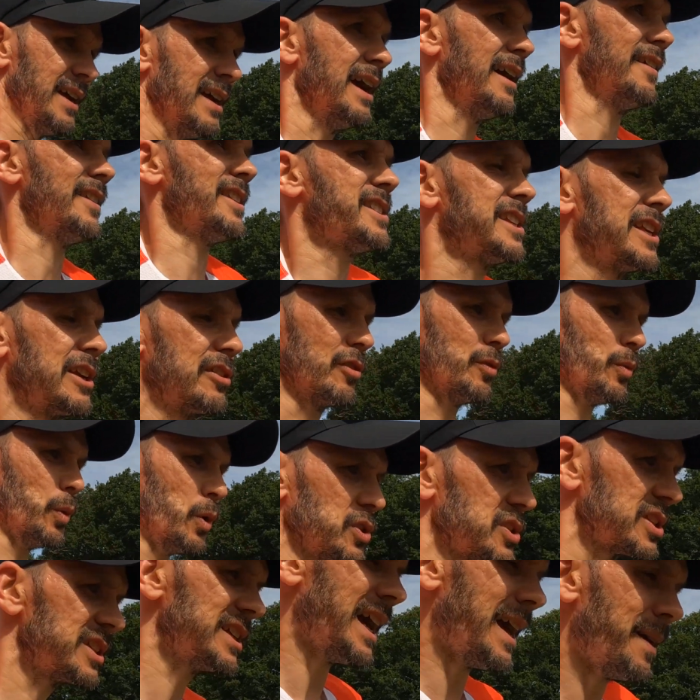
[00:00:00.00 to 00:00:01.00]
at the secret
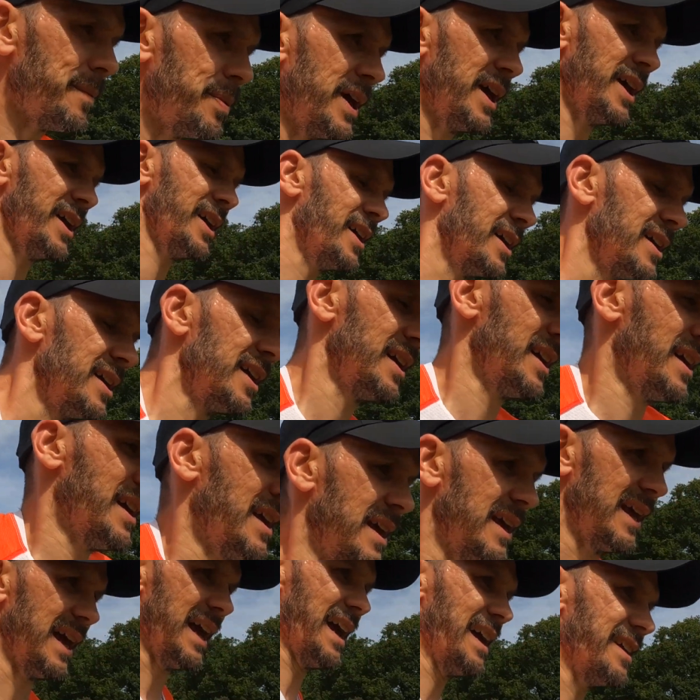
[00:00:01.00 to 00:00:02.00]
water tap
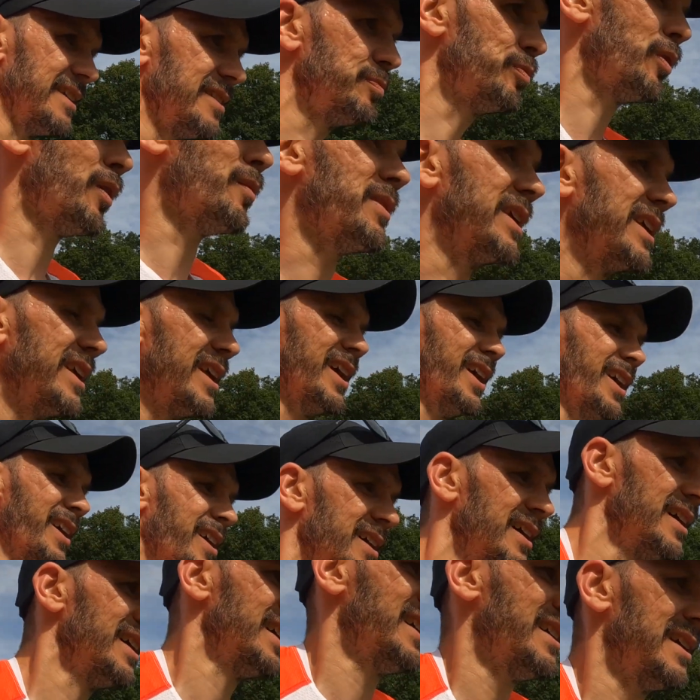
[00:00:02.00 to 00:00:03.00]
and probably
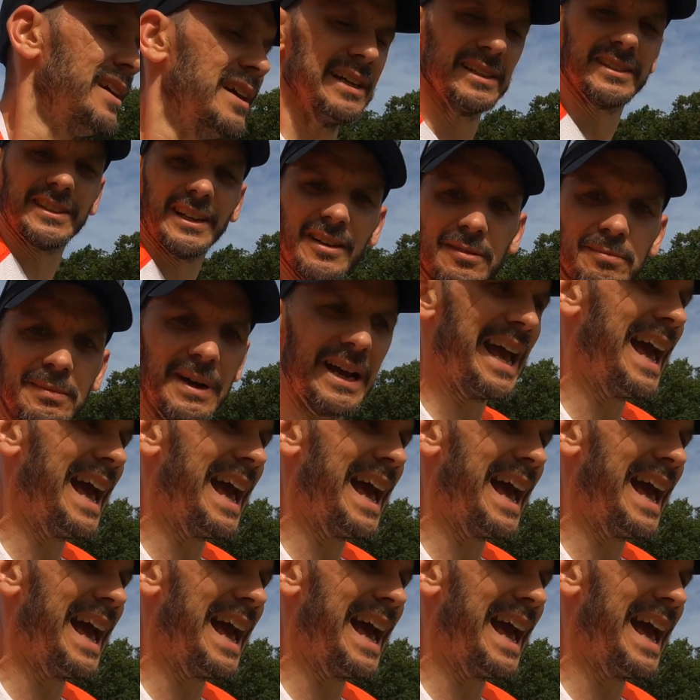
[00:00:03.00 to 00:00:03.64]
dunk my